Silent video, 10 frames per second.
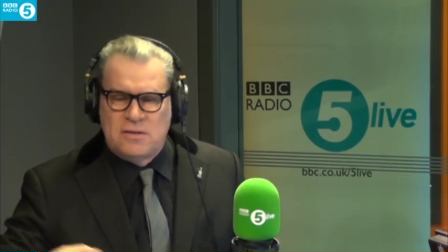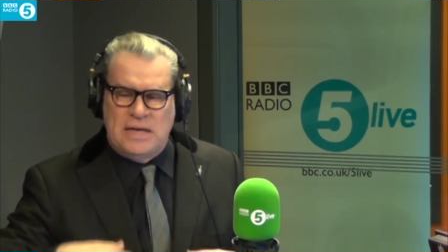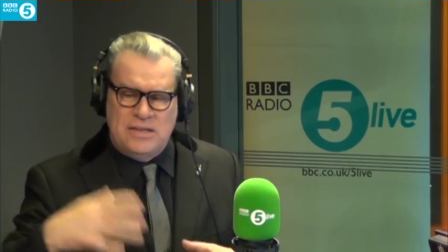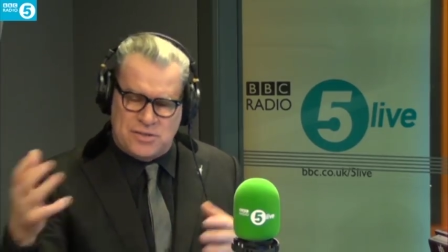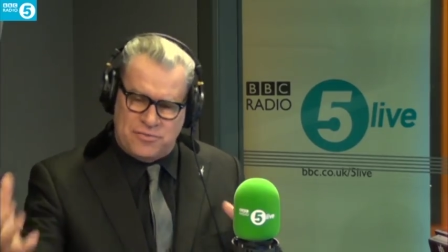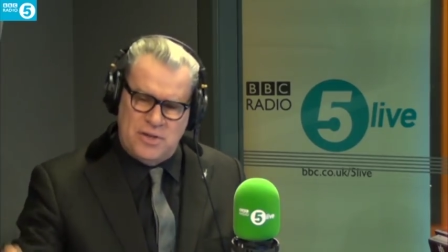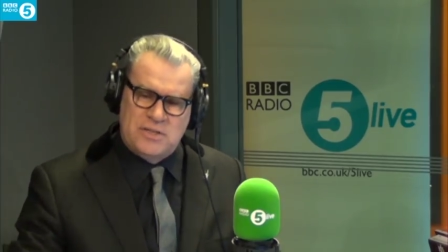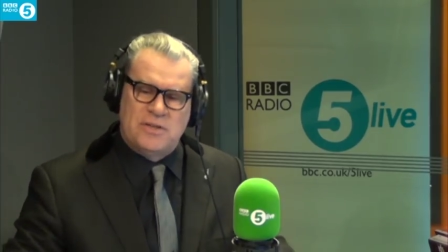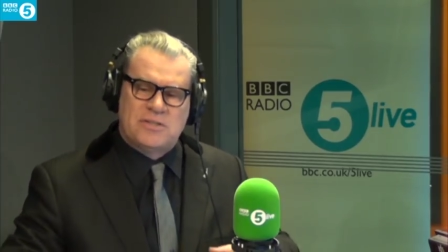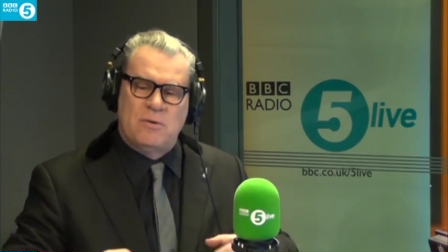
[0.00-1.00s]
he's the
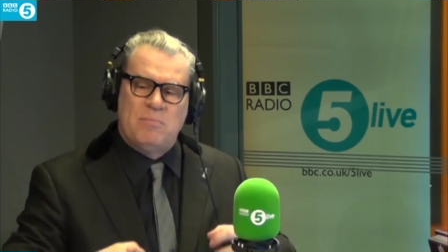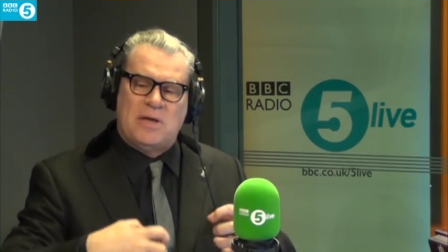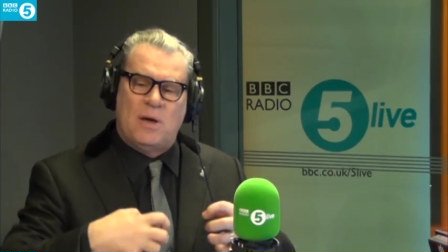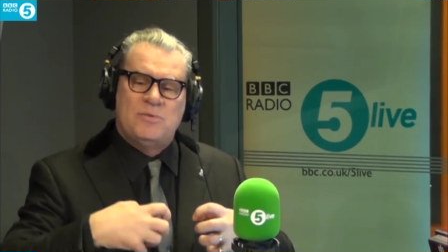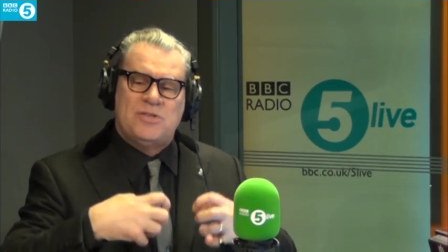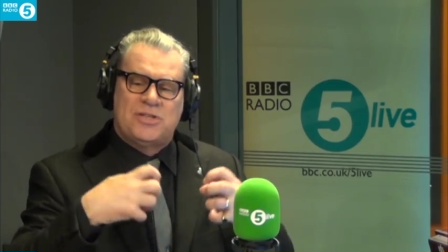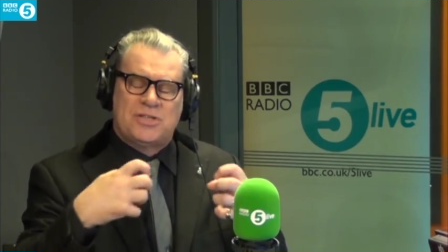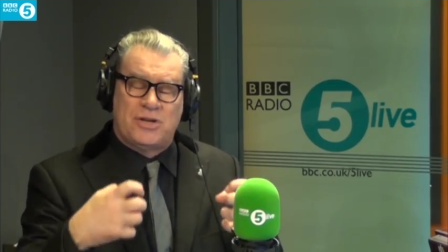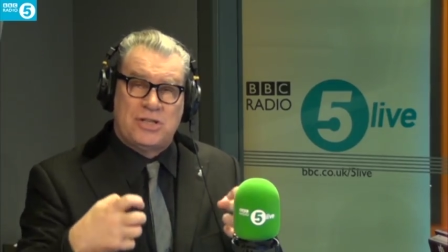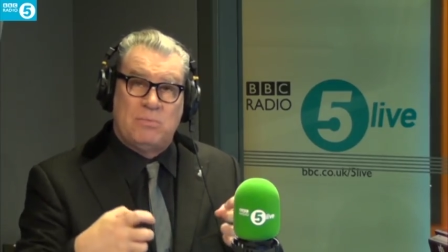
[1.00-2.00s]
front of it. So it becomes a
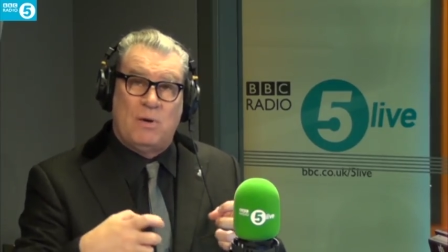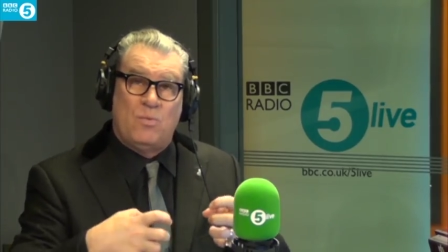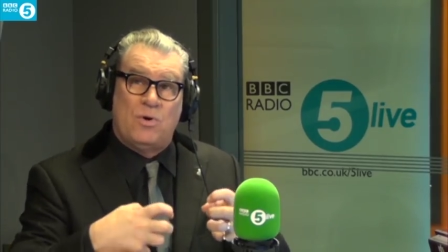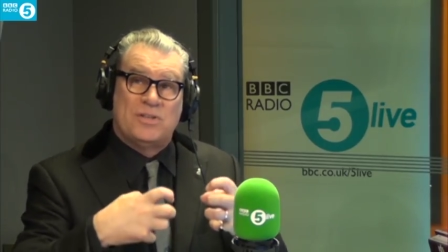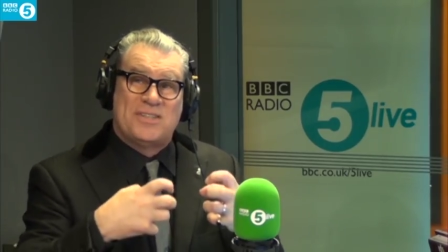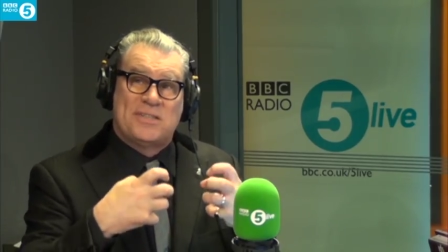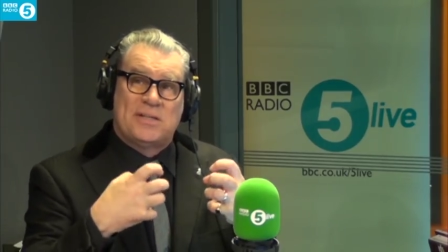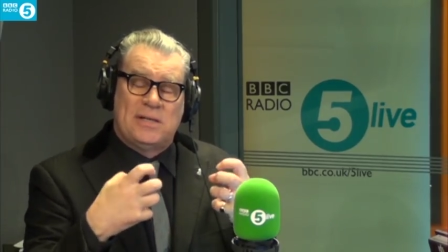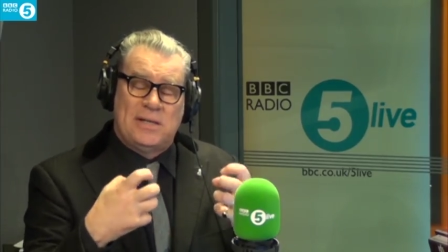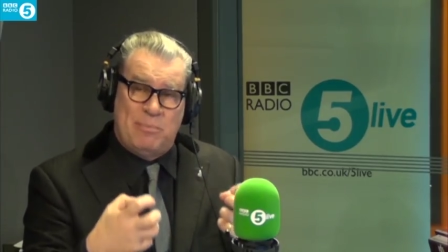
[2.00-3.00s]
discussion about what
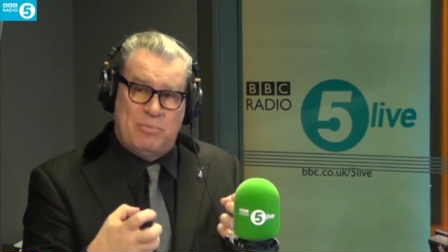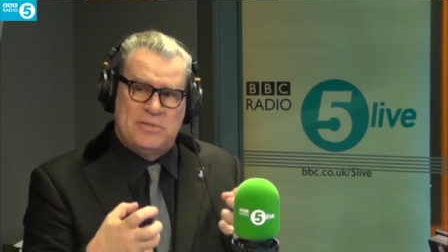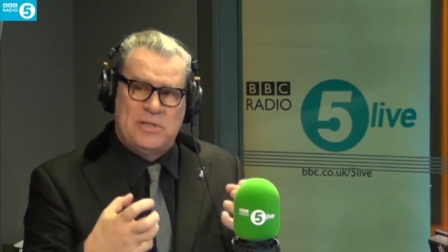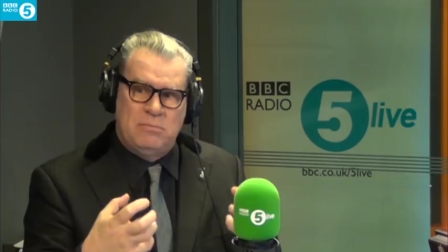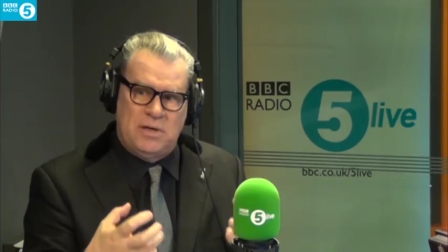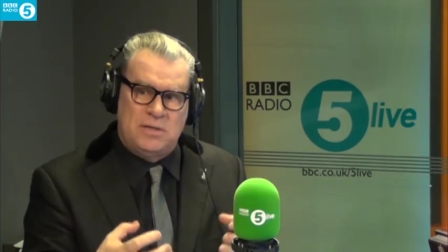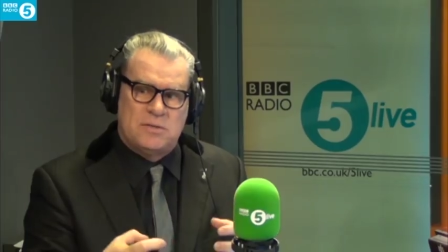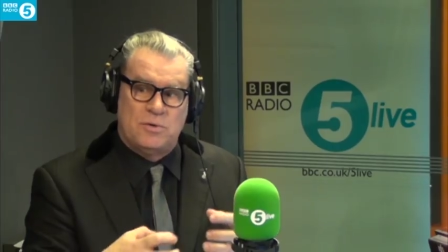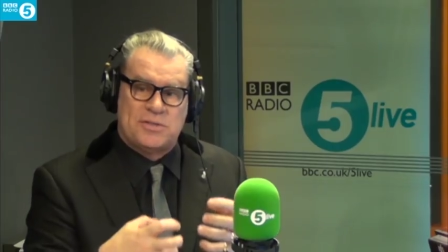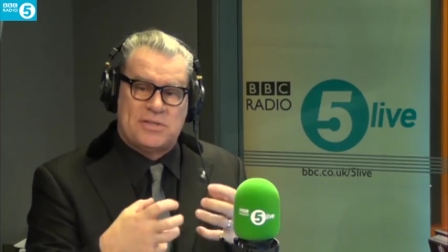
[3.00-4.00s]
celebrity means
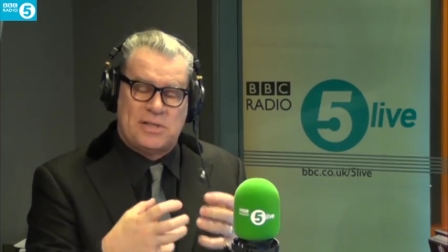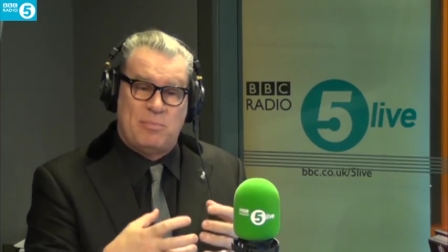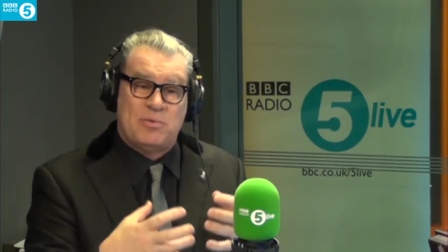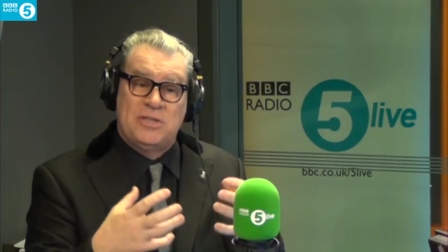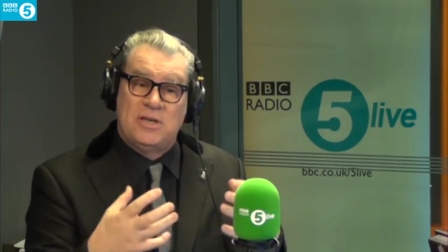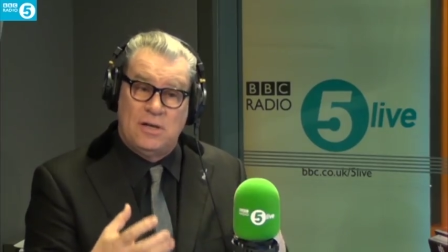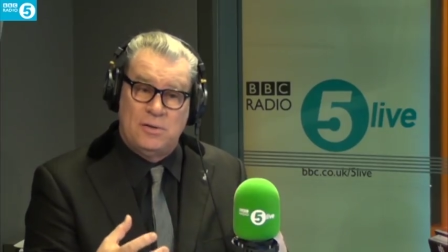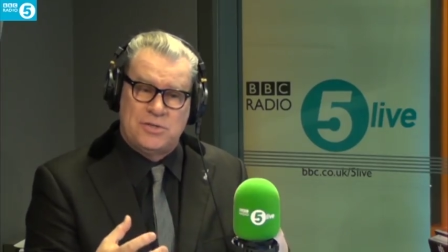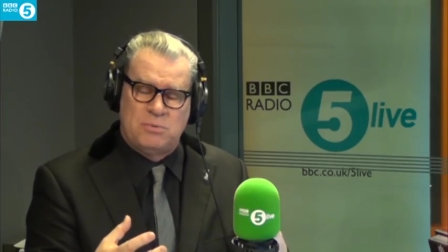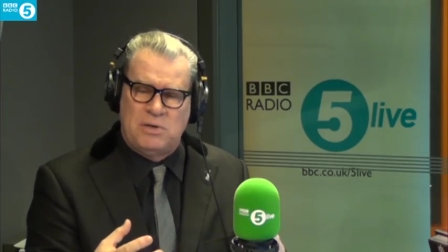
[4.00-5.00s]
and what celebrity
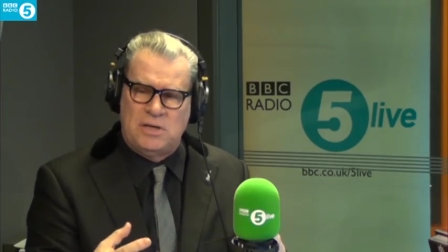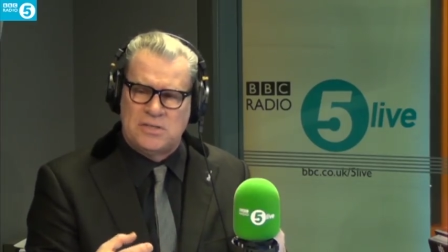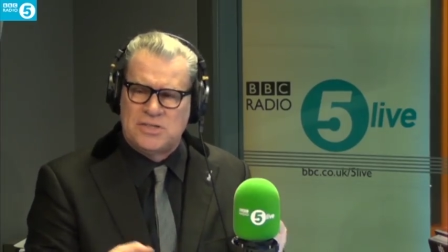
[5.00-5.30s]
culture means.